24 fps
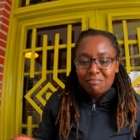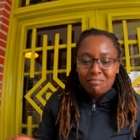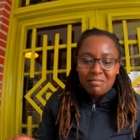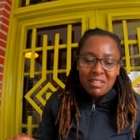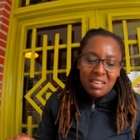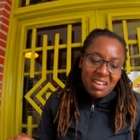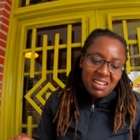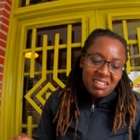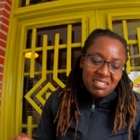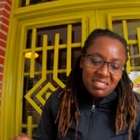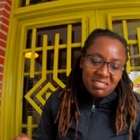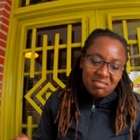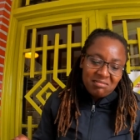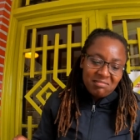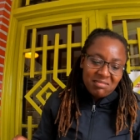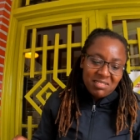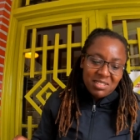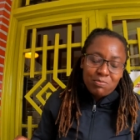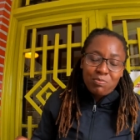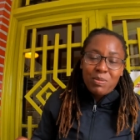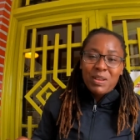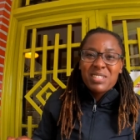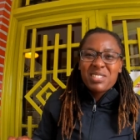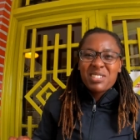Yeah,
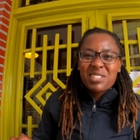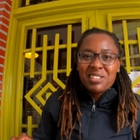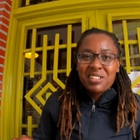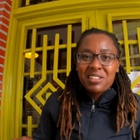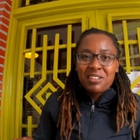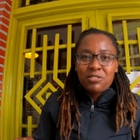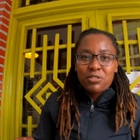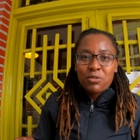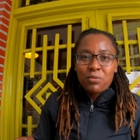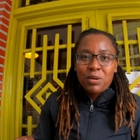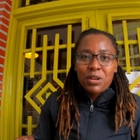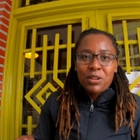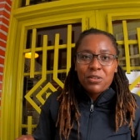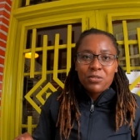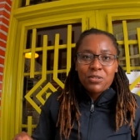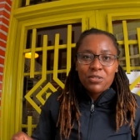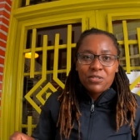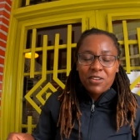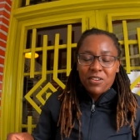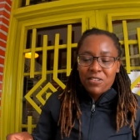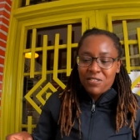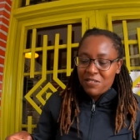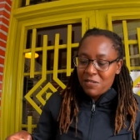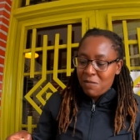it's basically a tomato
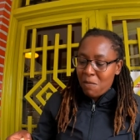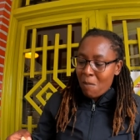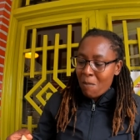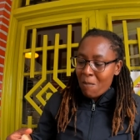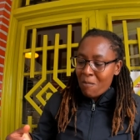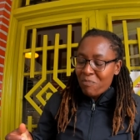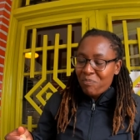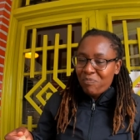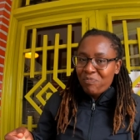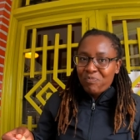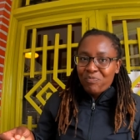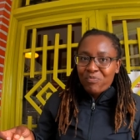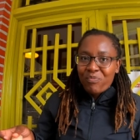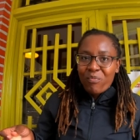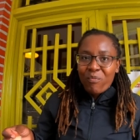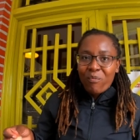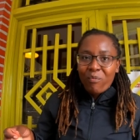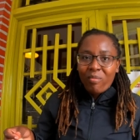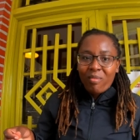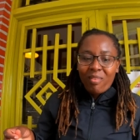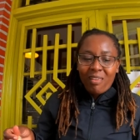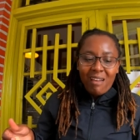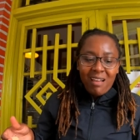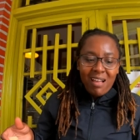sauce.
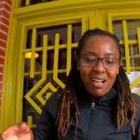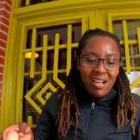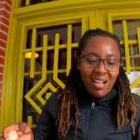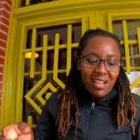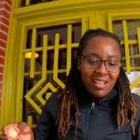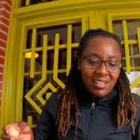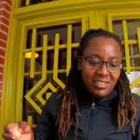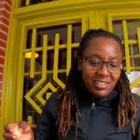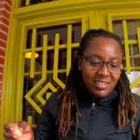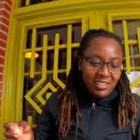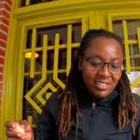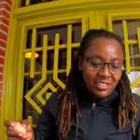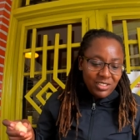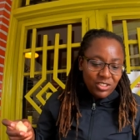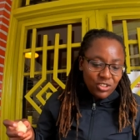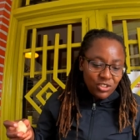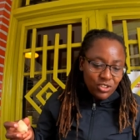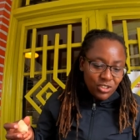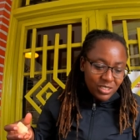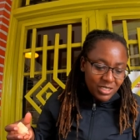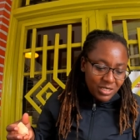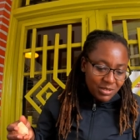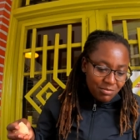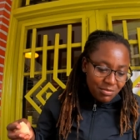And it's
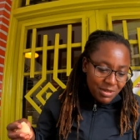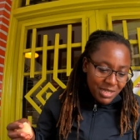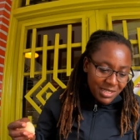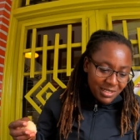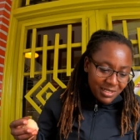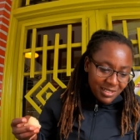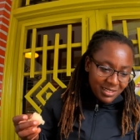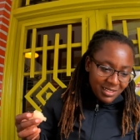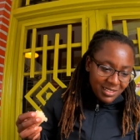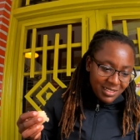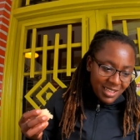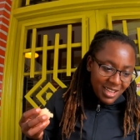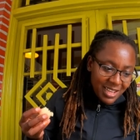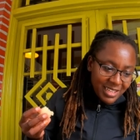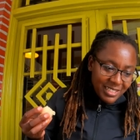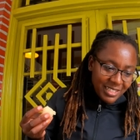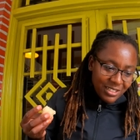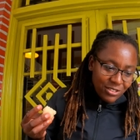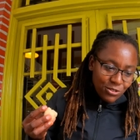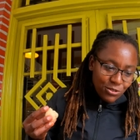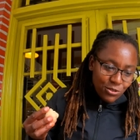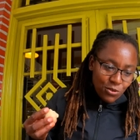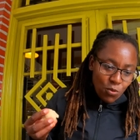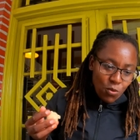just meat inside.
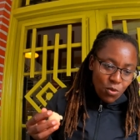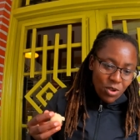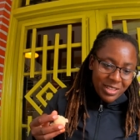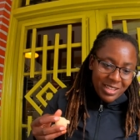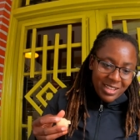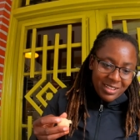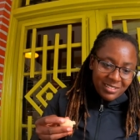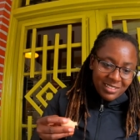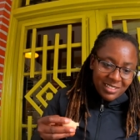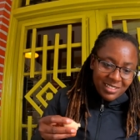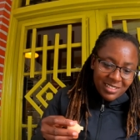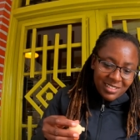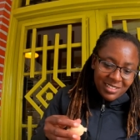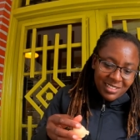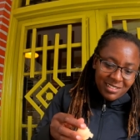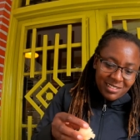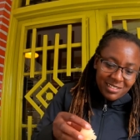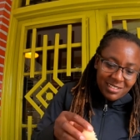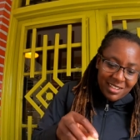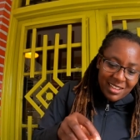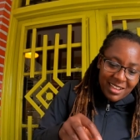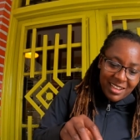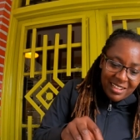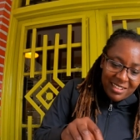I don't know what else is
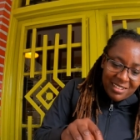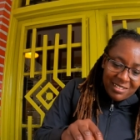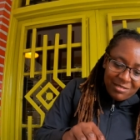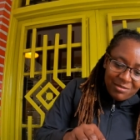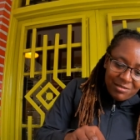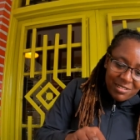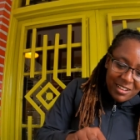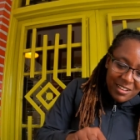inside.